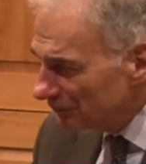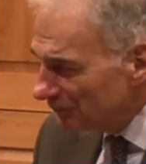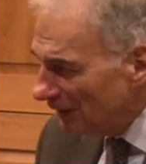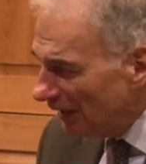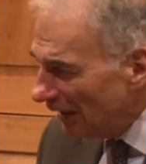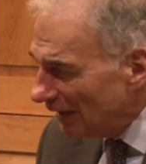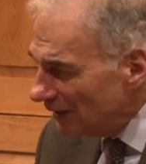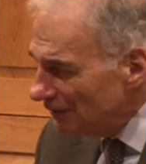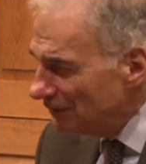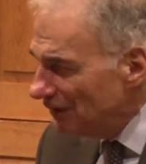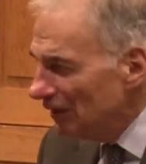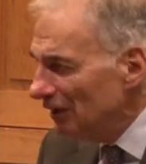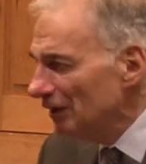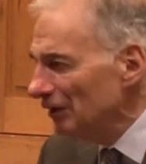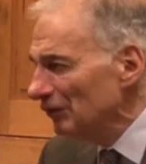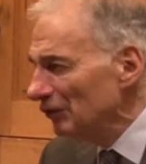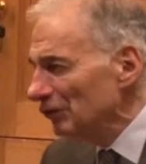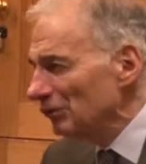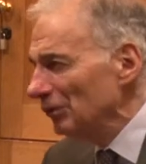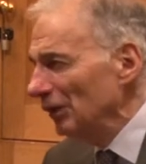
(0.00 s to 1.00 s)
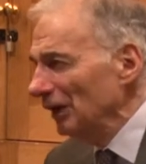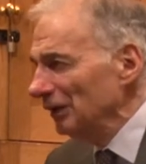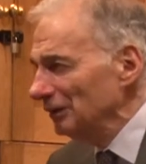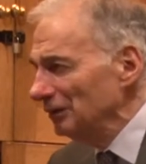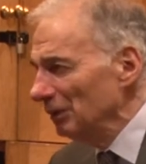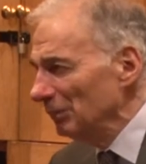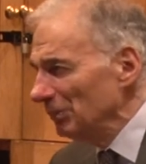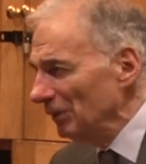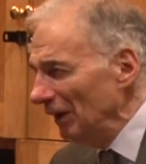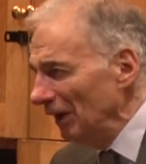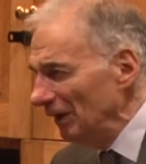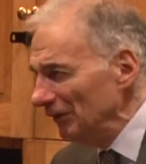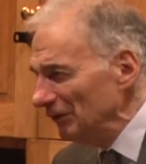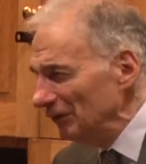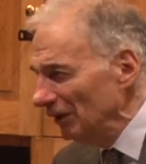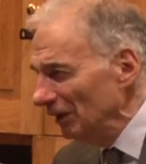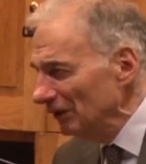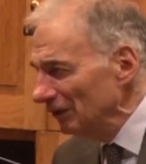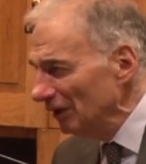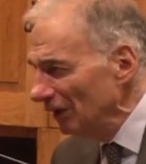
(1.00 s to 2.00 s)
how to deconstruct the
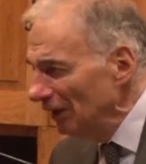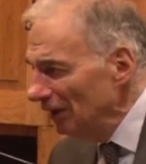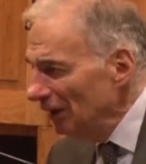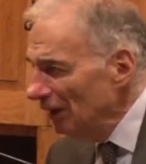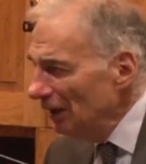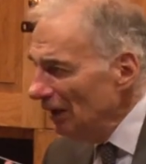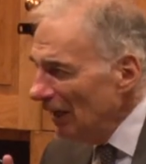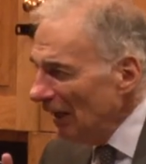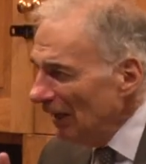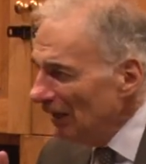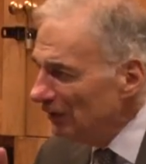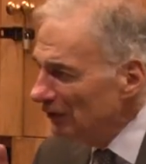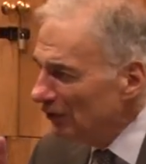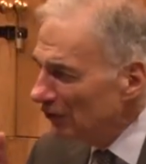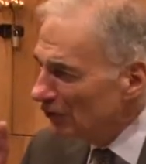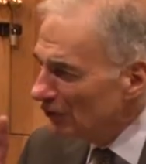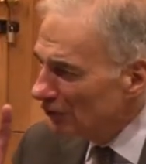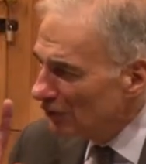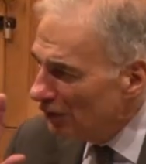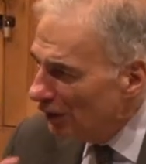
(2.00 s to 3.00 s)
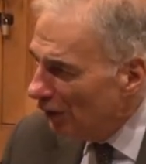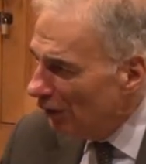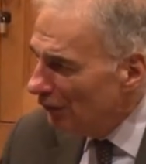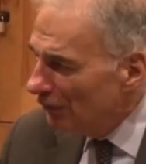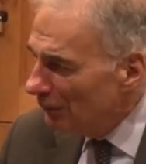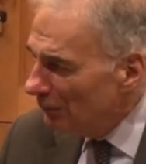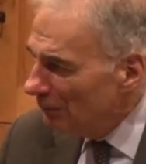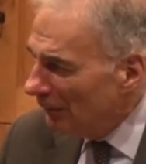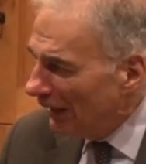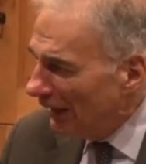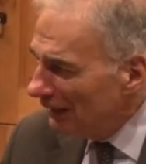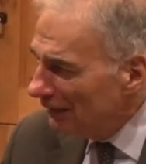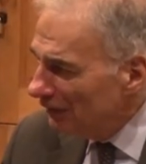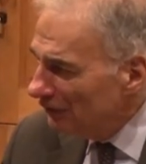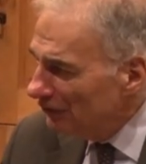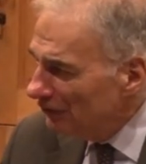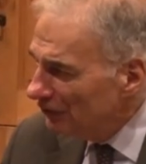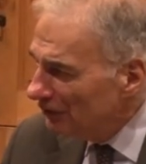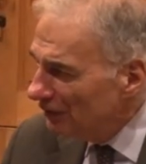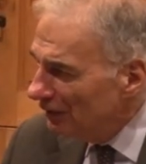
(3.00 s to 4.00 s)
process and throw the
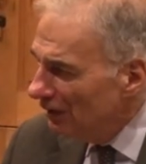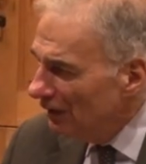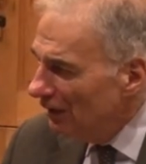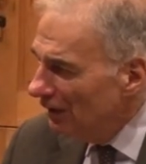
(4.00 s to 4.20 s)
balance,